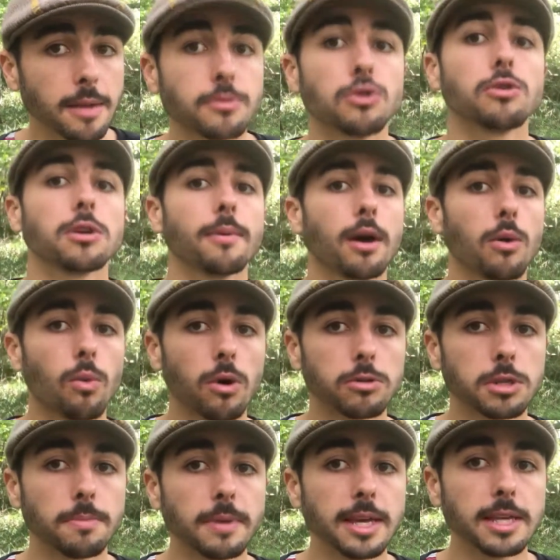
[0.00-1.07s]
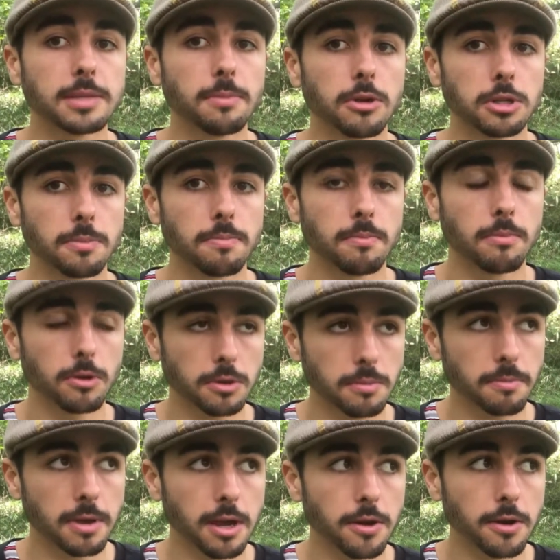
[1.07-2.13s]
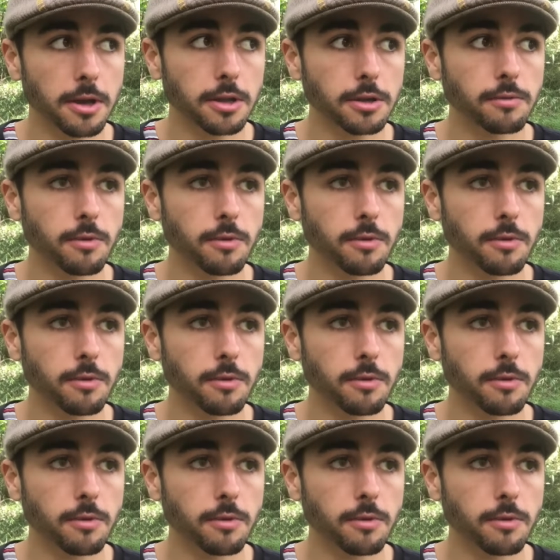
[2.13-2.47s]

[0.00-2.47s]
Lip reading: I'm talking about Walter B's modern period